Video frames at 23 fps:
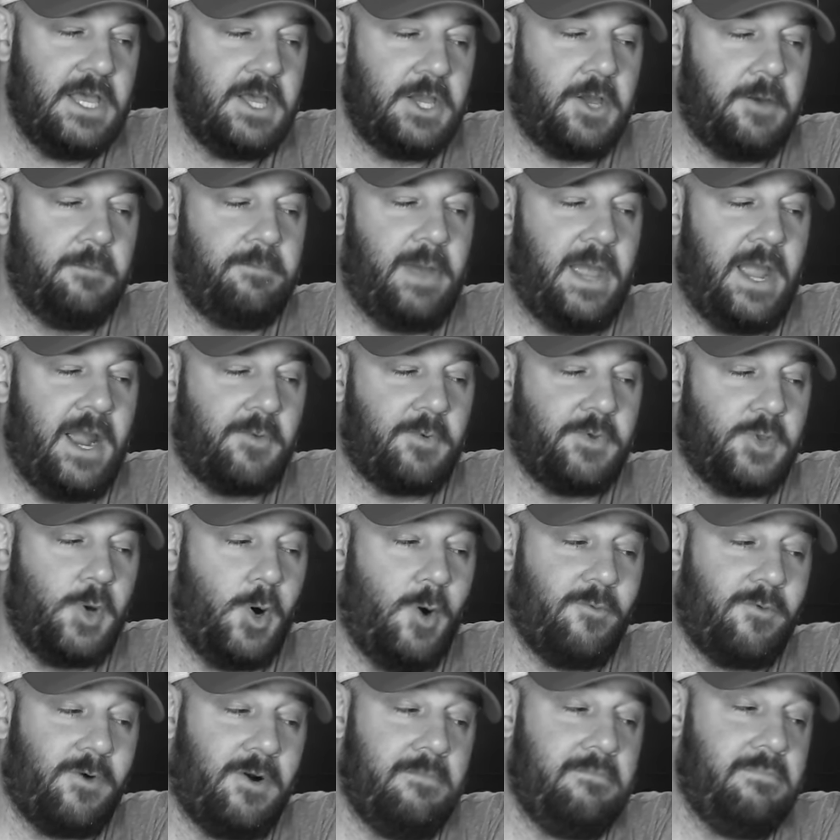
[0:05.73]
compared with
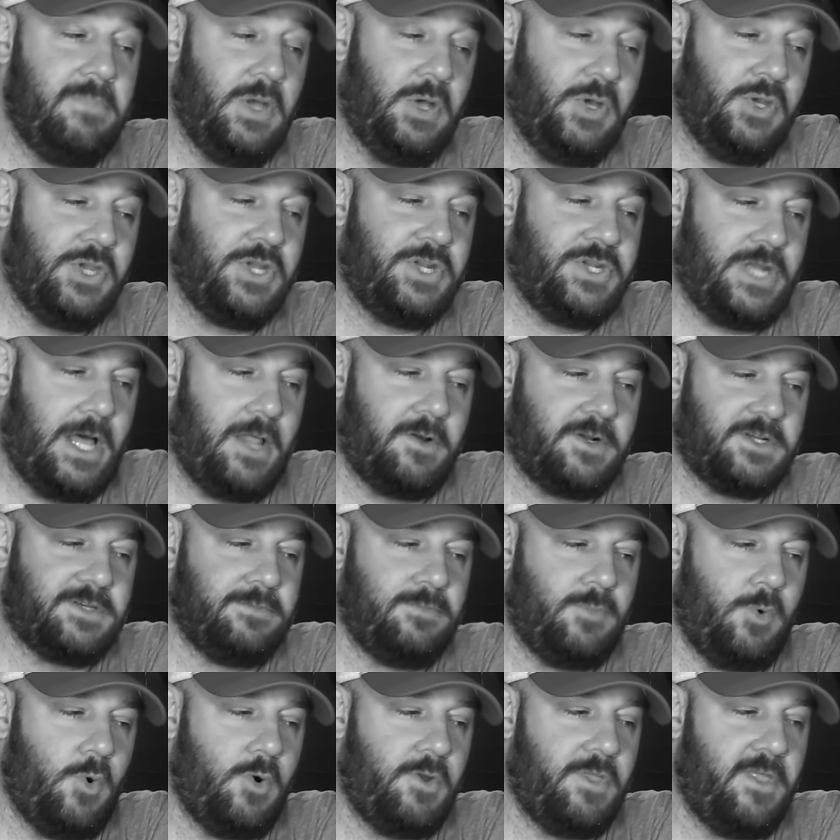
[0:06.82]
over $1 million
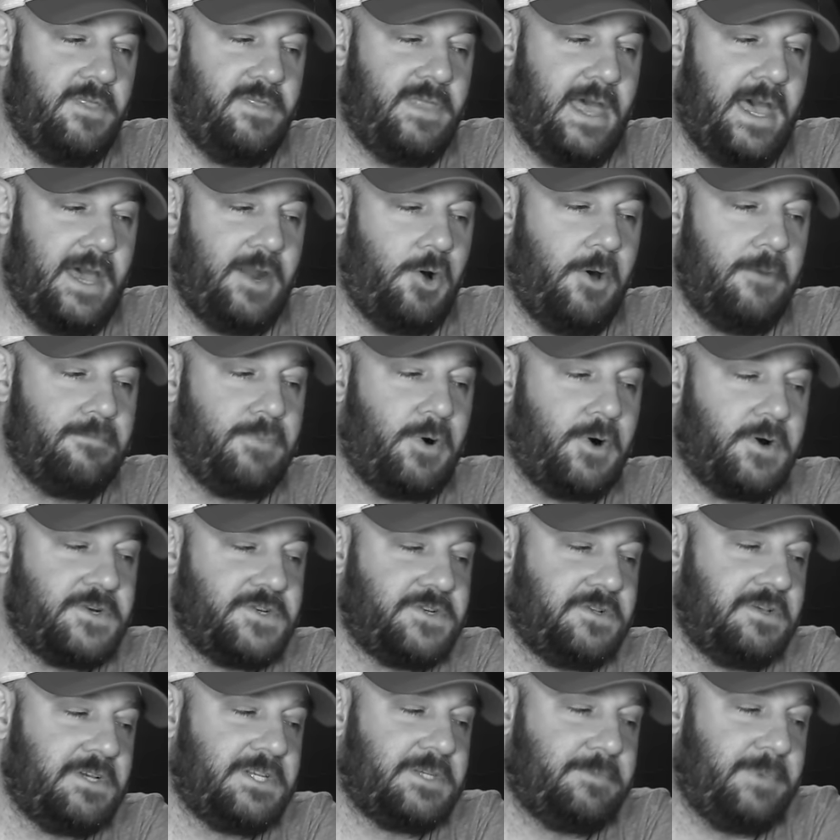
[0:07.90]
more than that on
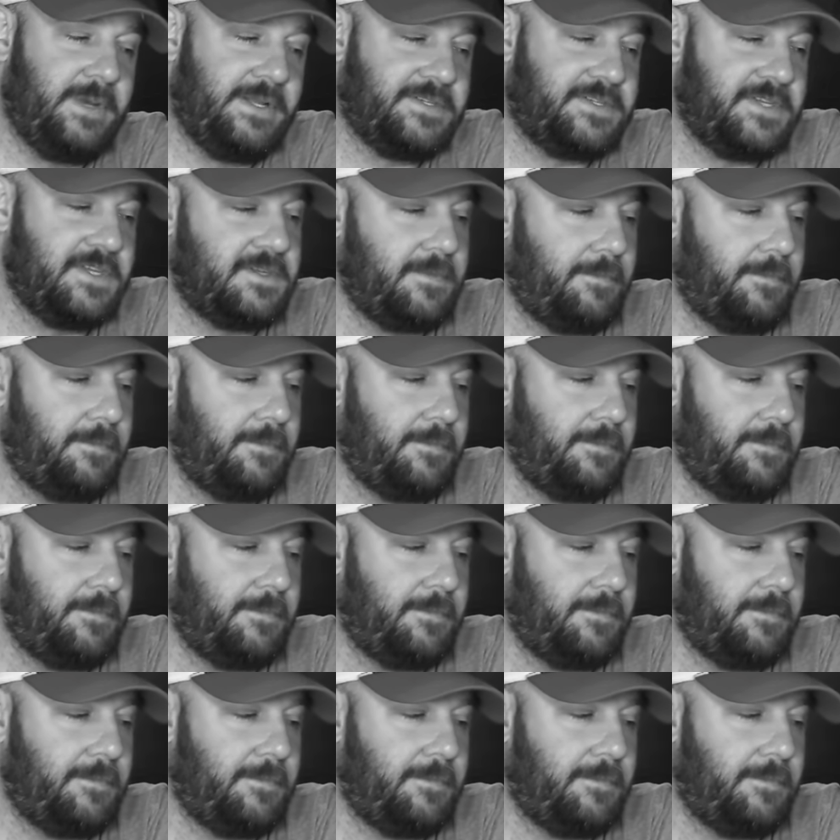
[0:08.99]
personal expenses,